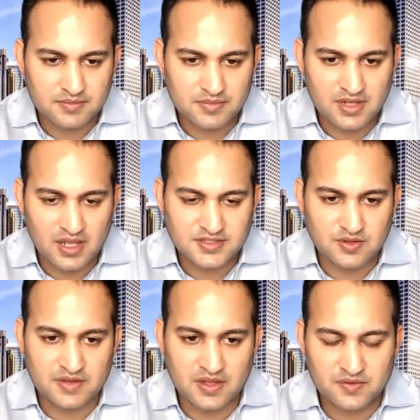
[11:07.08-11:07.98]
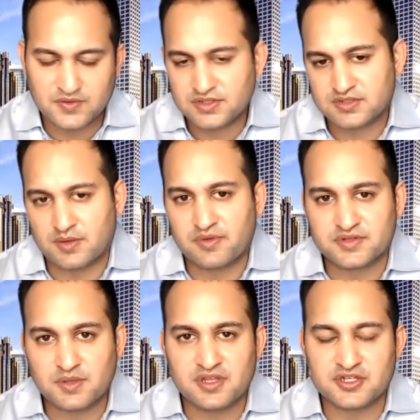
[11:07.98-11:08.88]
yeah. So I think those are some
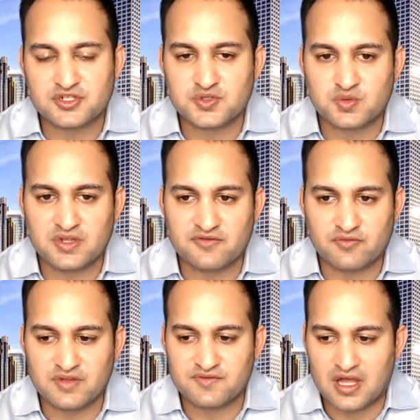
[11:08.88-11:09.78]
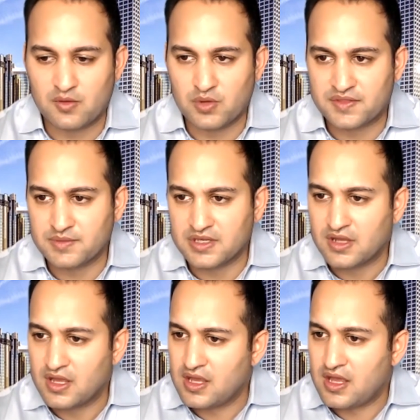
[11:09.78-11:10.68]
of the issues we've dealt with. I mean,
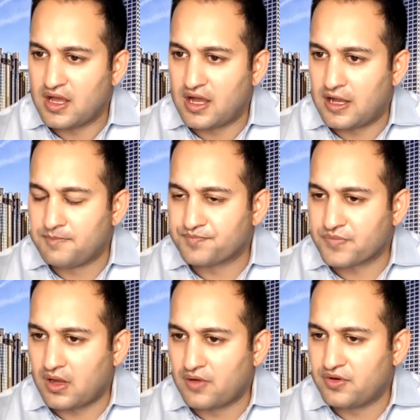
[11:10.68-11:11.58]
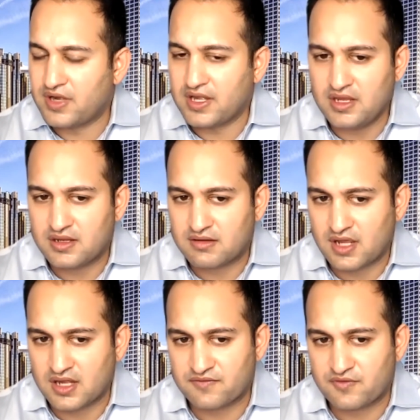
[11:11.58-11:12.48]
are there any
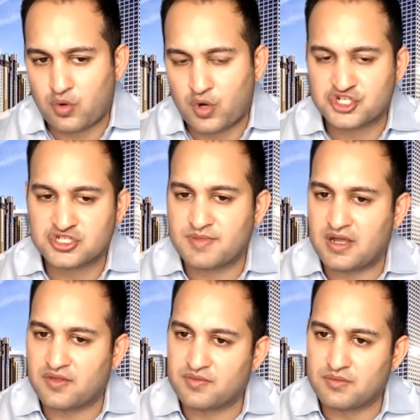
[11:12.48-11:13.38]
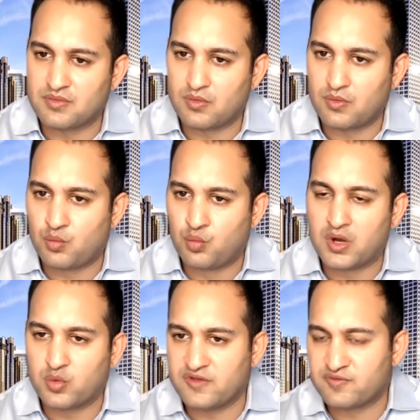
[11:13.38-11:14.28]
kind of questions about
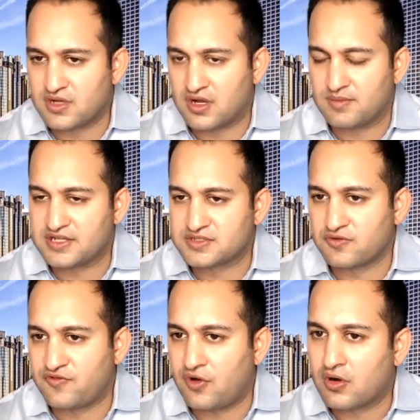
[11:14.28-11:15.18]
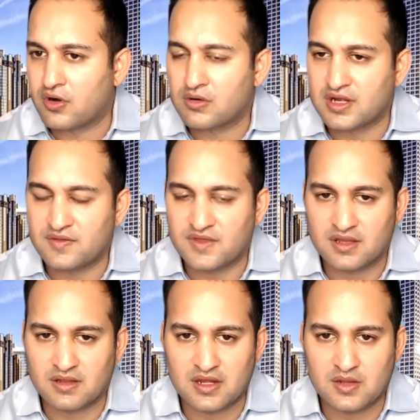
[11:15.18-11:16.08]
what we've been talking about so far, or
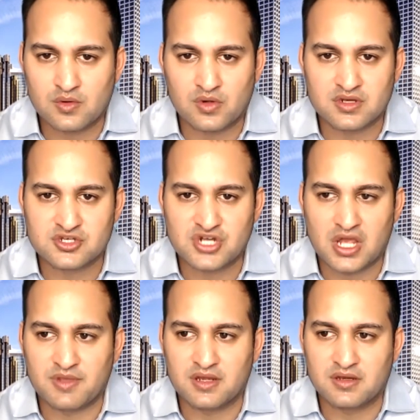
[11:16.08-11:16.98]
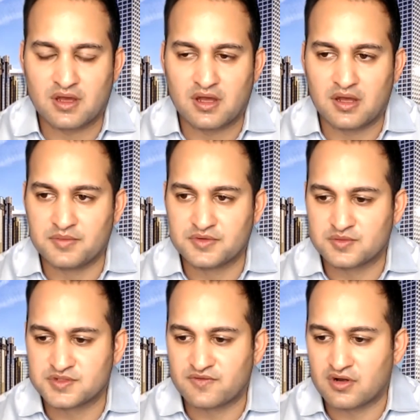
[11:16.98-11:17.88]
anything anyone wanted to chime in
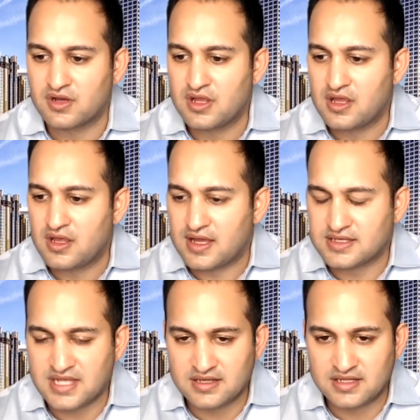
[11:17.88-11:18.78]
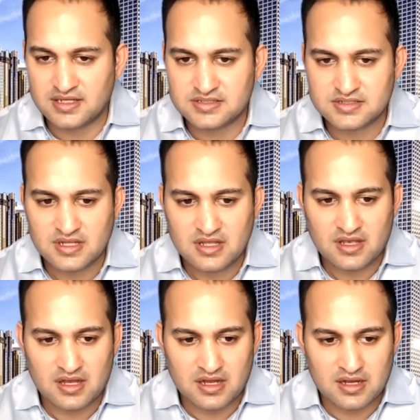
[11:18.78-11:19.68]
terms of our attendees?
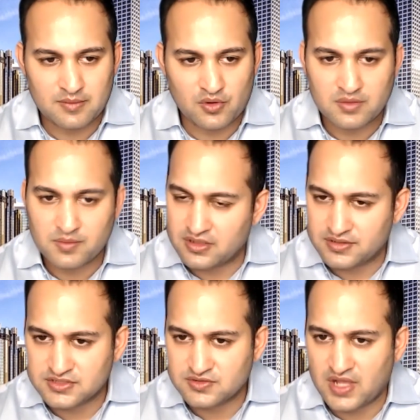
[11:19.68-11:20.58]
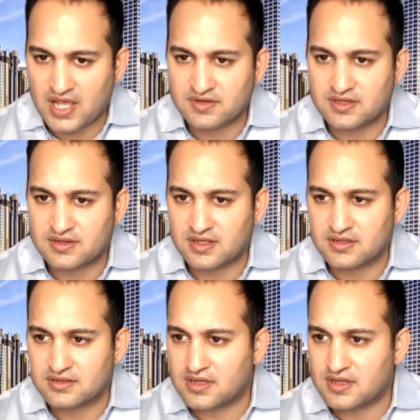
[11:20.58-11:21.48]
Or Nabil, did you have
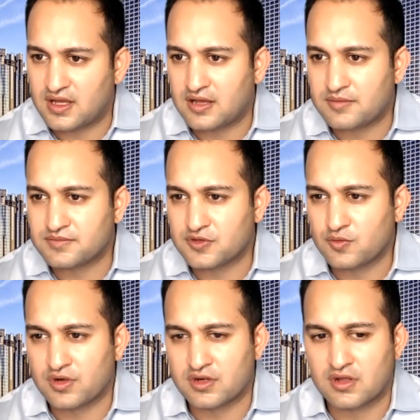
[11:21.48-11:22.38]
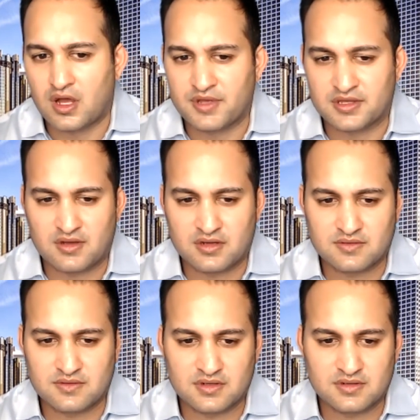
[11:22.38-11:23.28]
anything you wanted to comment on
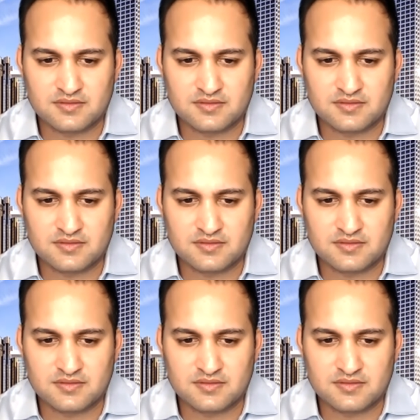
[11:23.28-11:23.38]
there?